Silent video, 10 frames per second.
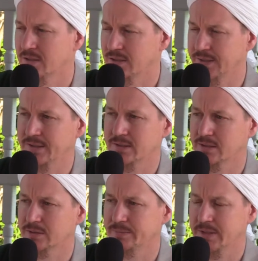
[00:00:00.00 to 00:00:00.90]
like the
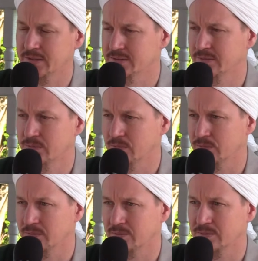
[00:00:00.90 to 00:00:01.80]
companions of the
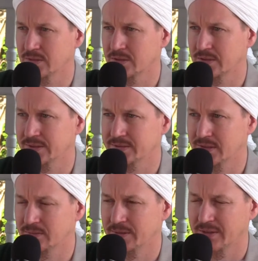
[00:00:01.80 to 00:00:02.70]
Rasul sallallahu alaihi
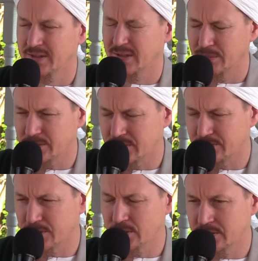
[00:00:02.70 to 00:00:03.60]
wasallam. They were
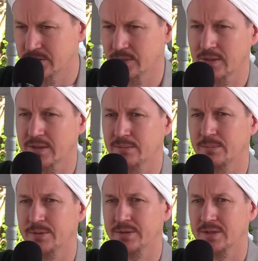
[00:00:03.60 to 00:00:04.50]
devoted to Allah's
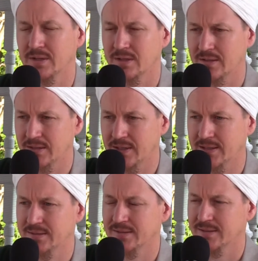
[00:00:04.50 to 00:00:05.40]
book,
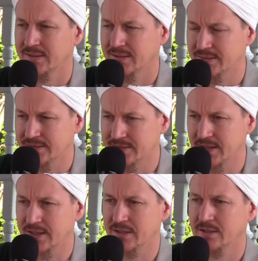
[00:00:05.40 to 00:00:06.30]
night and
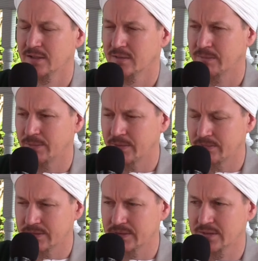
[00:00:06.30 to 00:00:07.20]
day, by way of
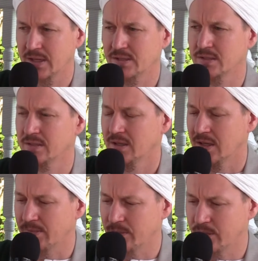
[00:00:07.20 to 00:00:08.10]
recitation
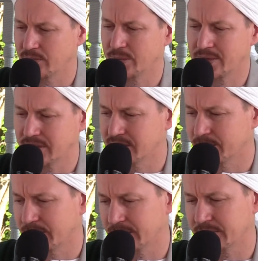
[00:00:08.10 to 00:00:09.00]
and by way of putting it into
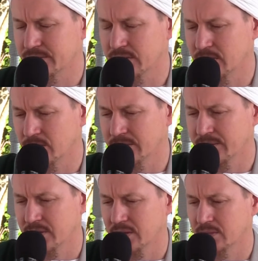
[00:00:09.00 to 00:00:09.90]
practice. No one
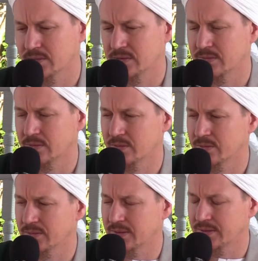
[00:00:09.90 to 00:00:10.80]
was devoted to
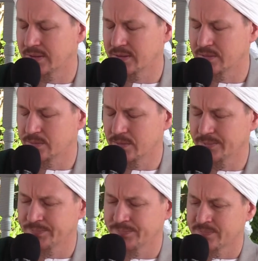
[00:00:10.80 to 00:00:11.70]
Allah Ta'ala's book
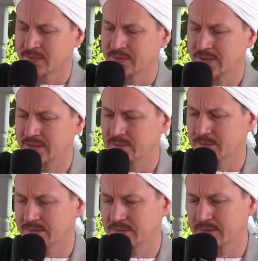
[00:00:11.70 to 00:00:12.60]
like the
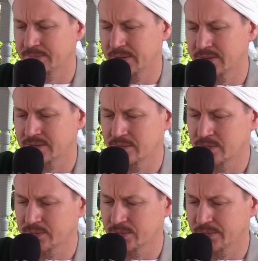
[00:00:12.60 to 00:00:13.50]
blessed companions of the
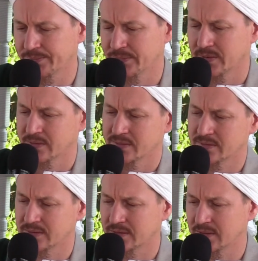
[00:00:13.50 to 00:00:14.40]
Rasul
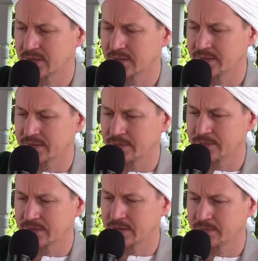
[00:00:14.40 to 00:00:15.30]
sallallahu alaihi
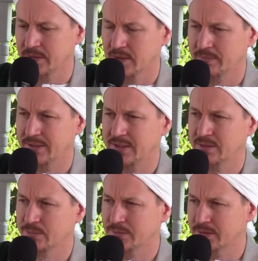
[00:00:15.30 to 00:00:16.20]
wasallam. But again,
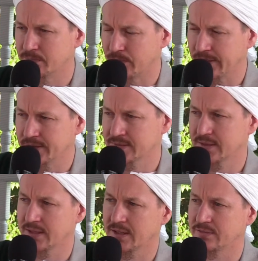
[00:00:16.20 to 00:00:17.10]
we want to bring this to
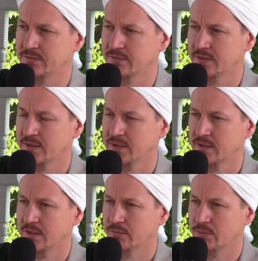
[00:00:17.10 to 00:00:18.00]
life.
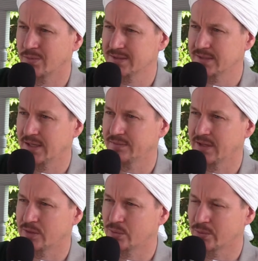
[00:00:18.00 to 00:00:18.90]
We want to have a
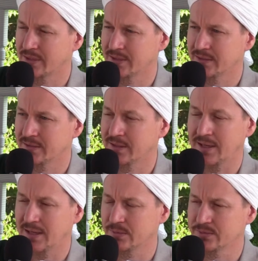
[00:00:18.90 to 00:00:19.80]
Quran, a
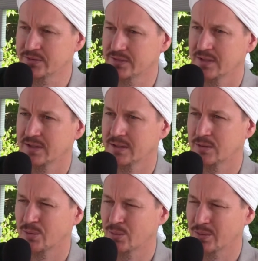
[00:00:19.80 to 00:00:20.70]
house that
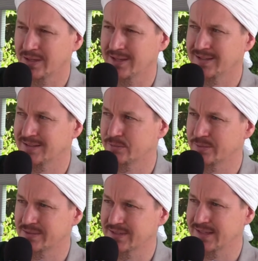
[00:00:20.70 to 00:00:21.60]
the Quran is
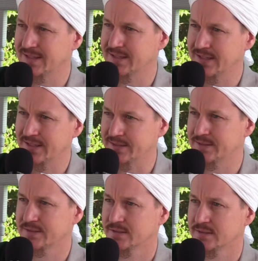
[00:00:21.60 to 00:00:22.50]
recited in it.